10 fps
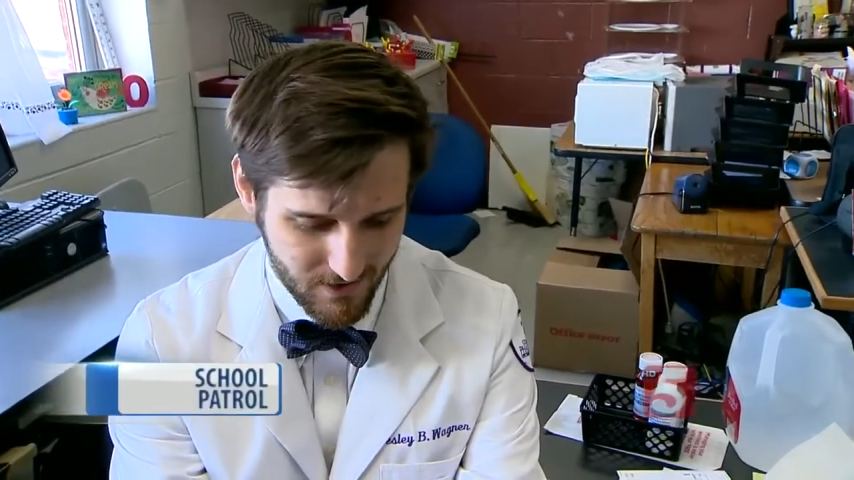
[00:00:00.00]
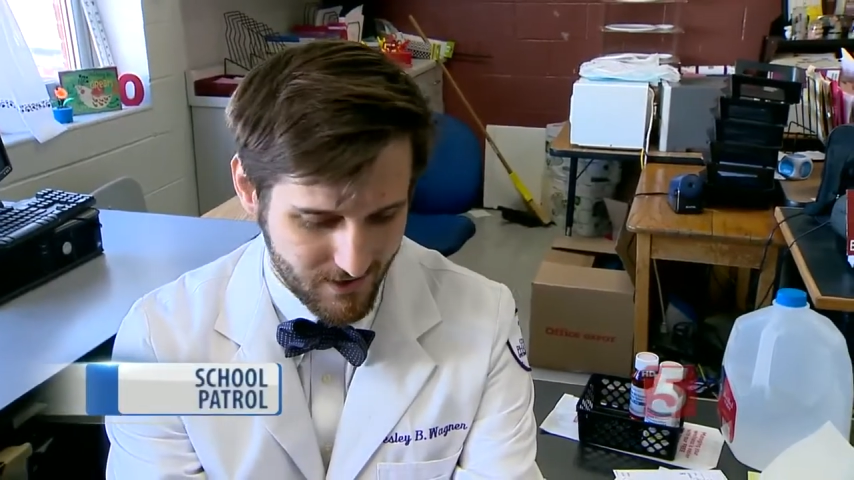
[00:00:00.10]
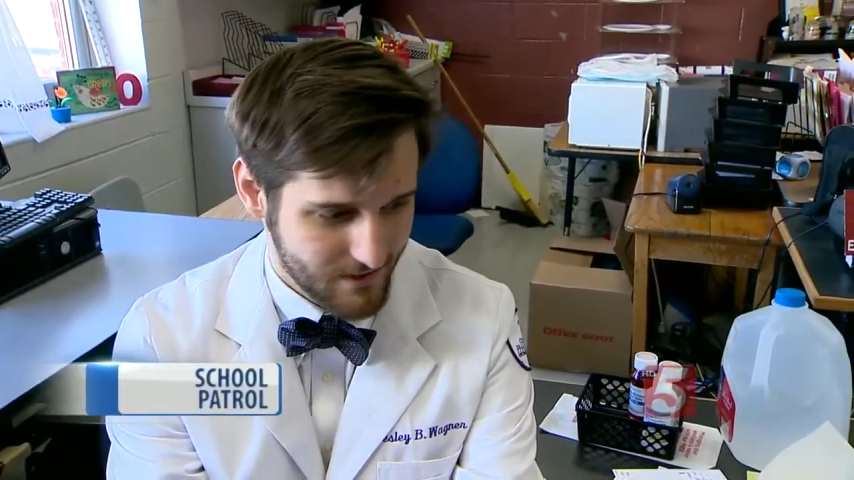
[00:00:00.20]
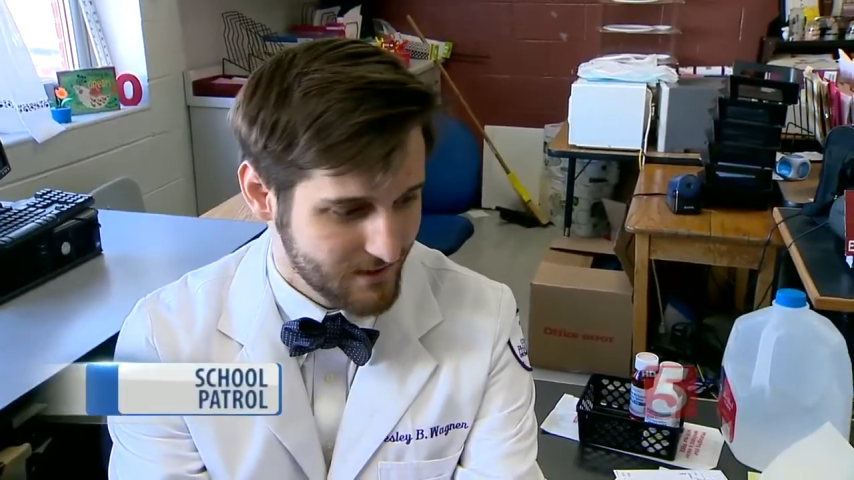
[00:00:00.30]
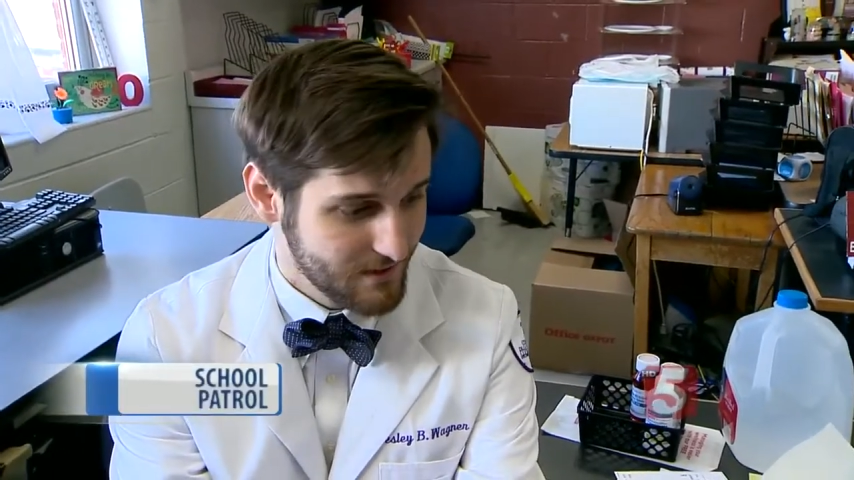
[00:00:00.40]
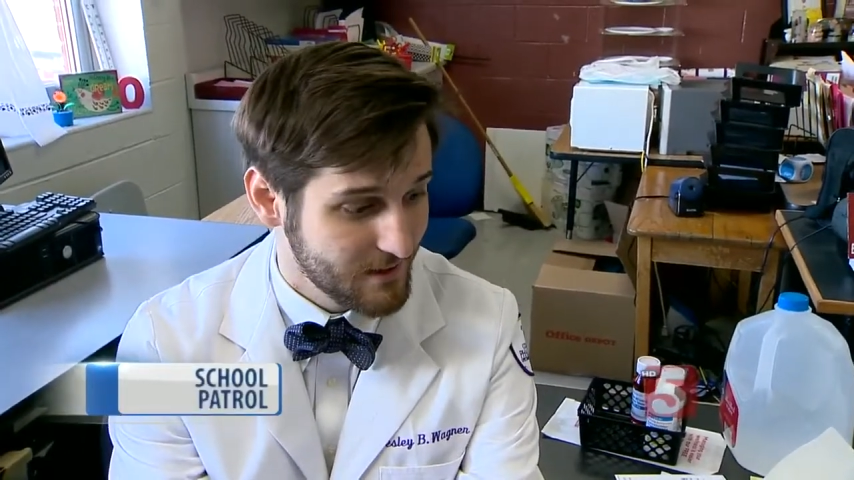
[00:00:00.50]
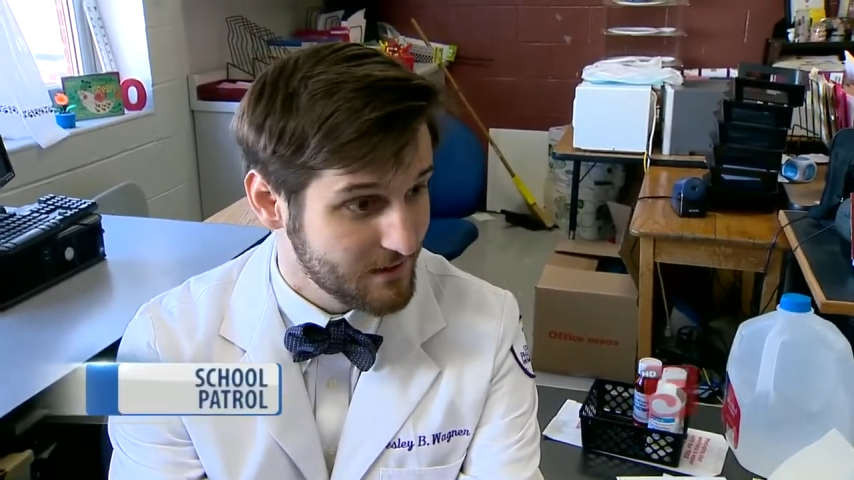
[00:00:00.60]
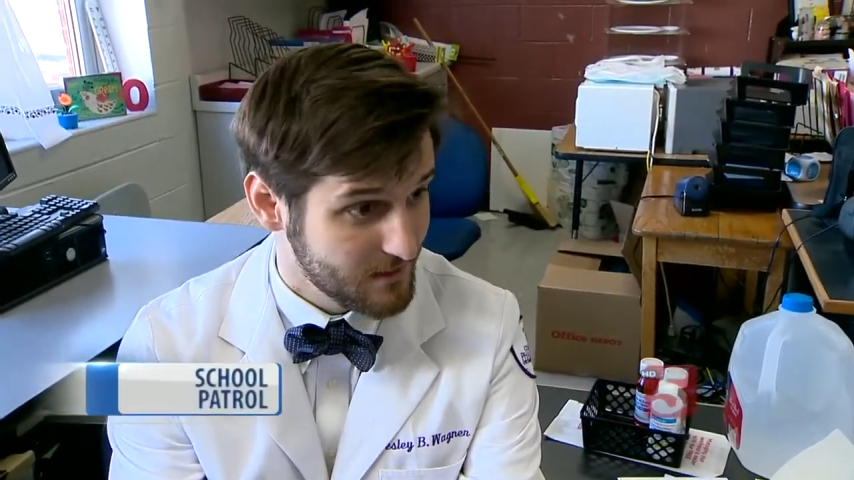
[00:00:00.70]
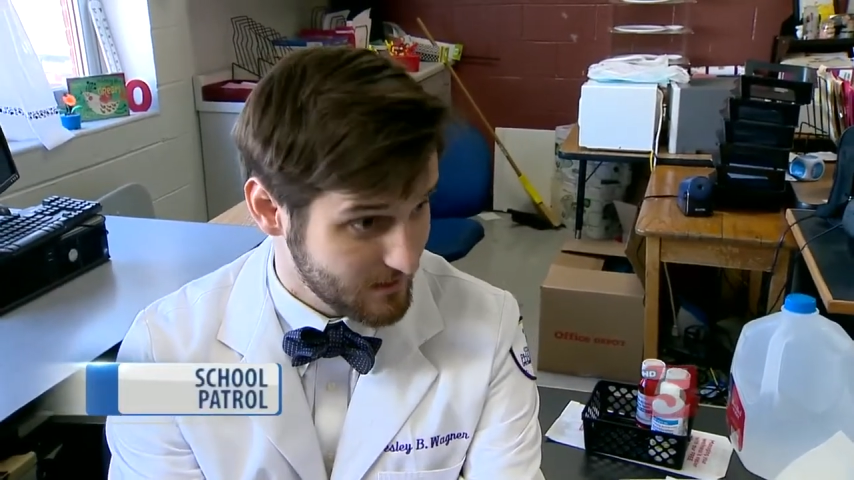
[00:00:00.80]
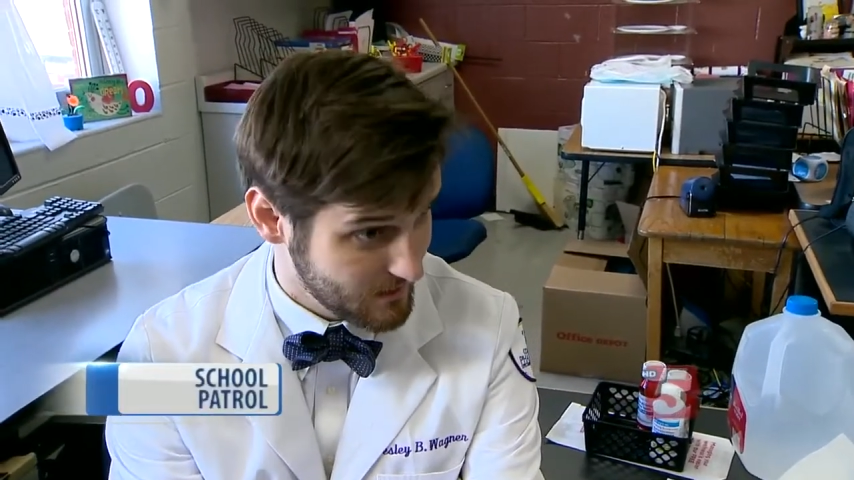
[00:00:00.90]
extended
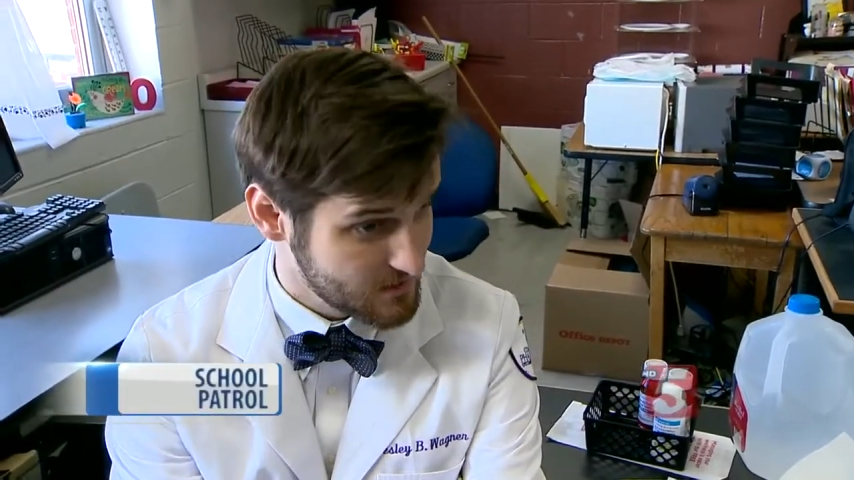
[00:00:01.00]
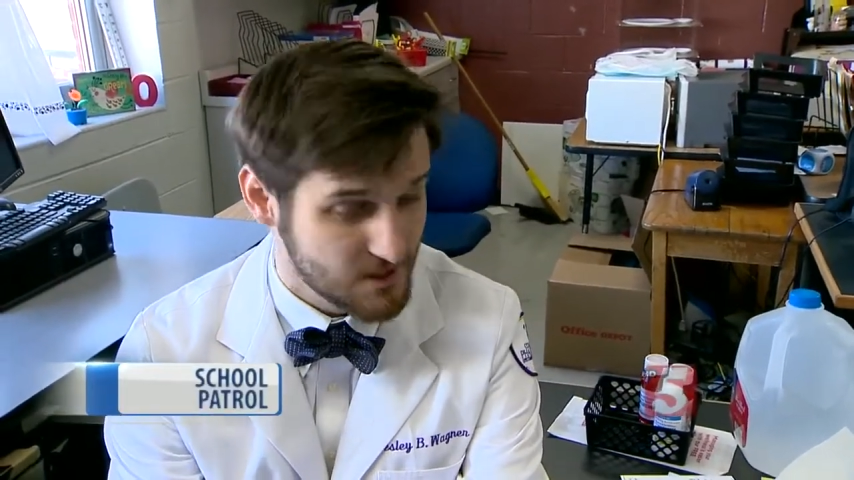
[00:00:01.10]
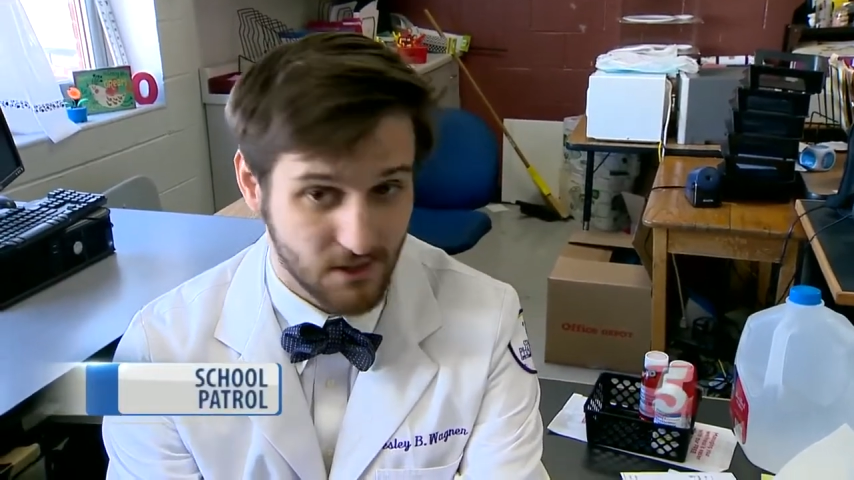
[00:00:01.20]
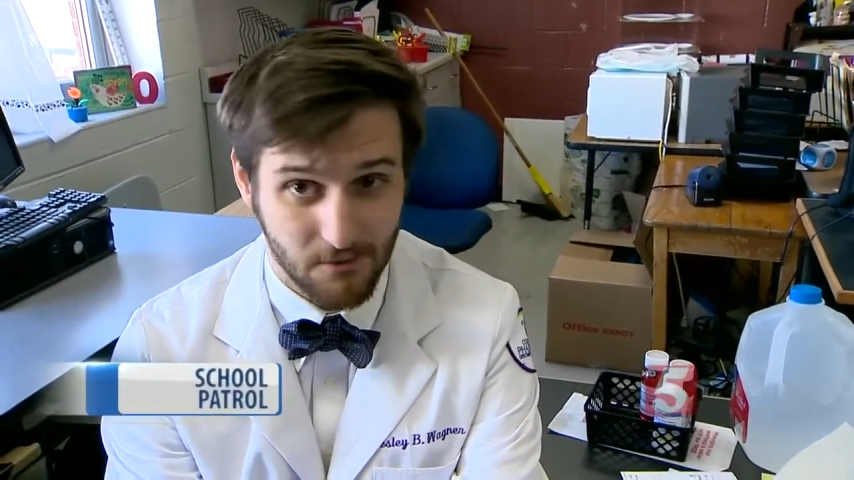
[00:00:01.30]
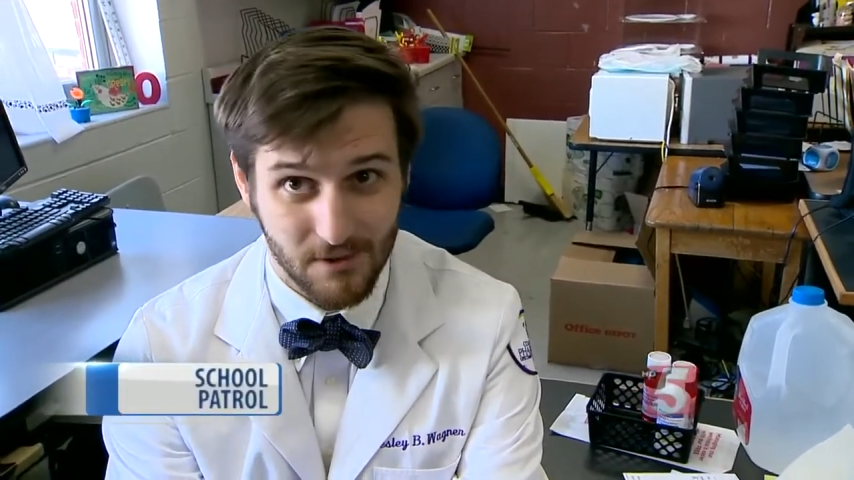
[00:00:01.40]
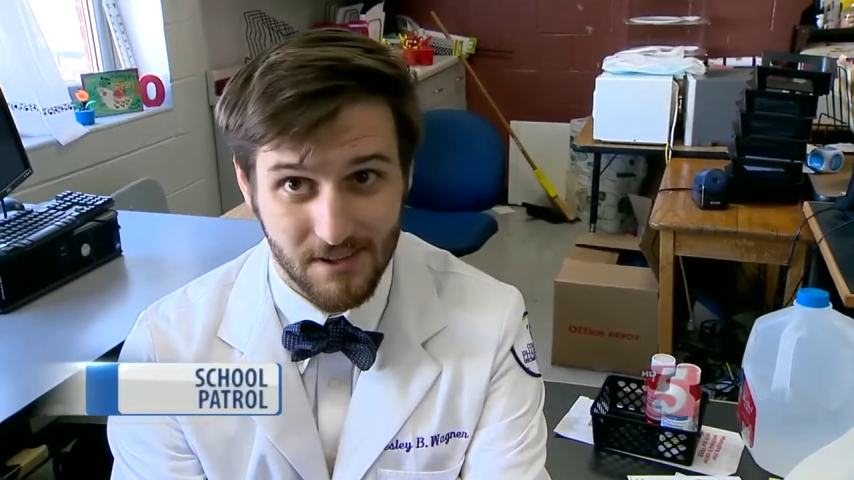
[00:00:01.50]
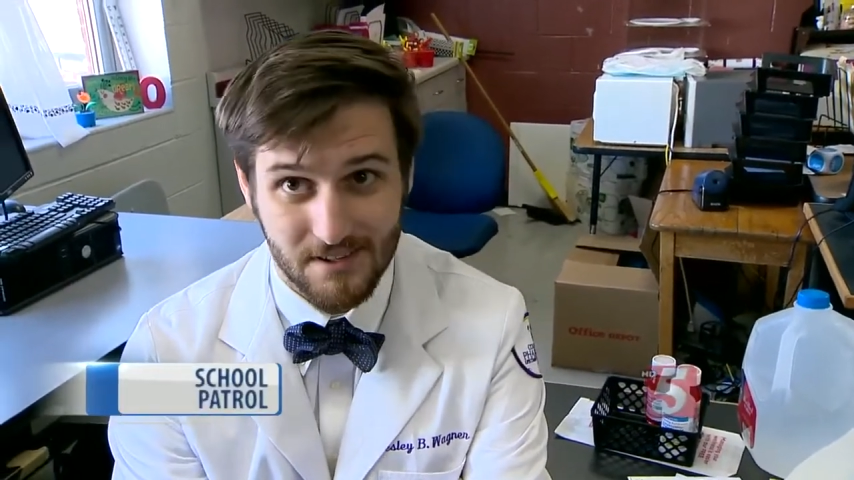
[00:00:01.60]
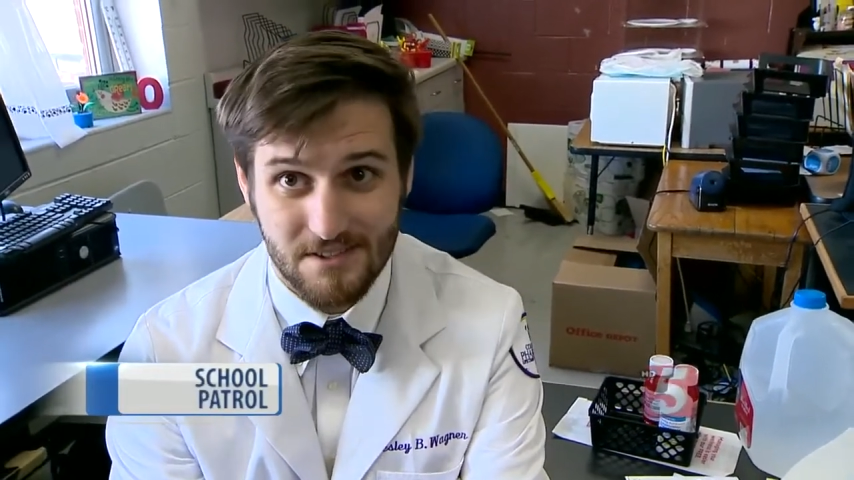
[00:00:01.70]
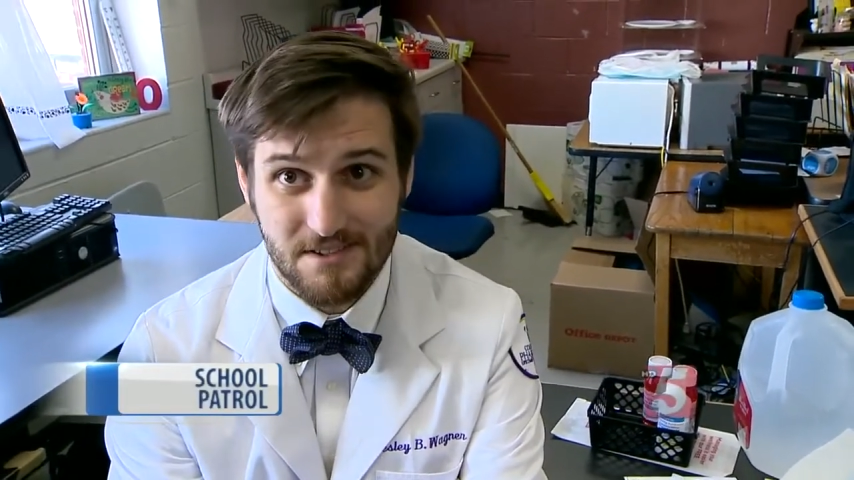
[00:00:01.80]
release. extended release.